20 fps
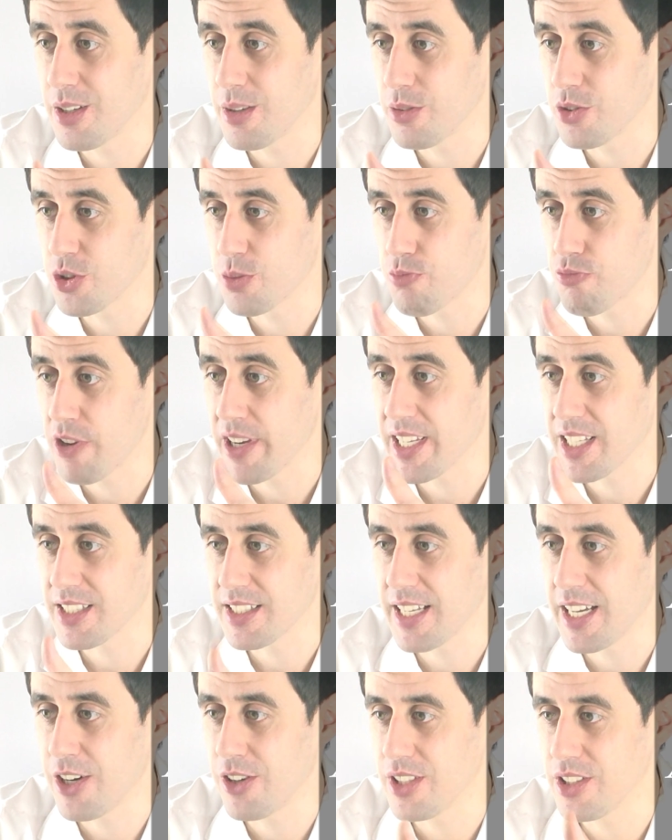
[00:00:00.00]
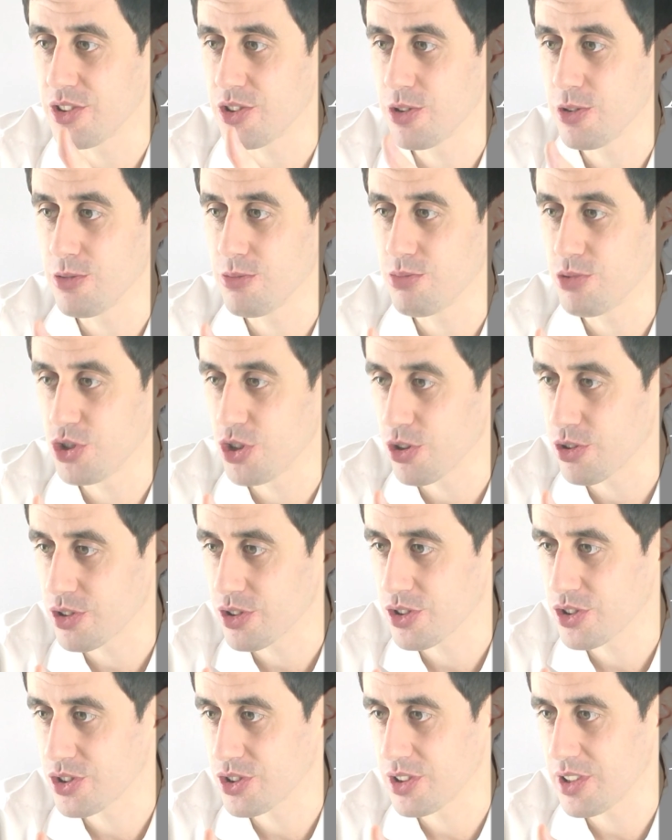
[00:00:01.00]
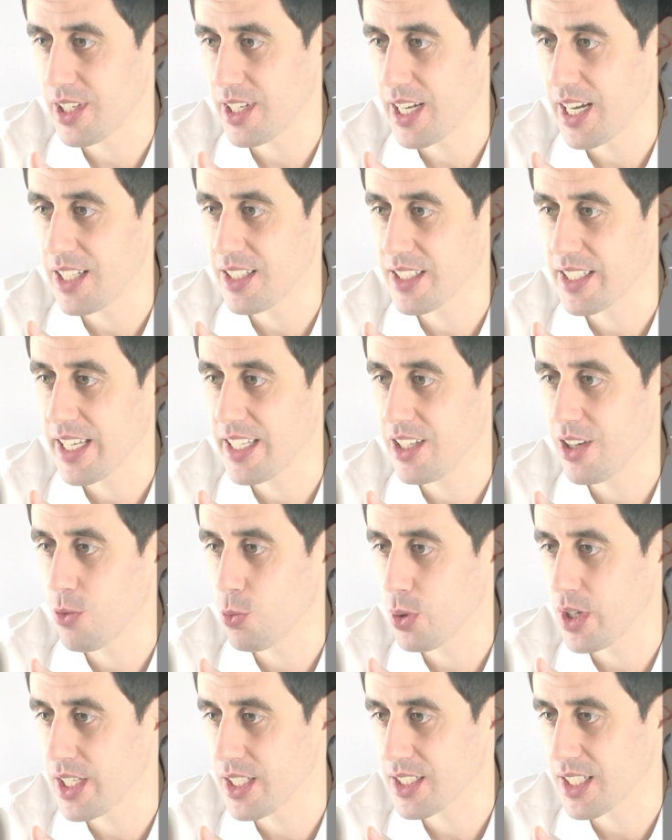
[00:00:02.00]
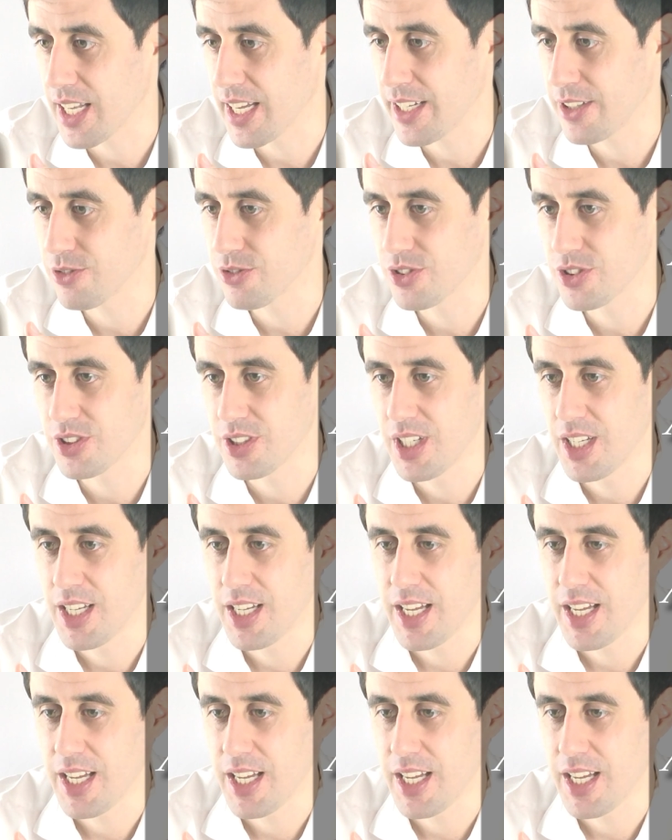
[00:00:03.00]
Just break it down into chunks, allocate a word count,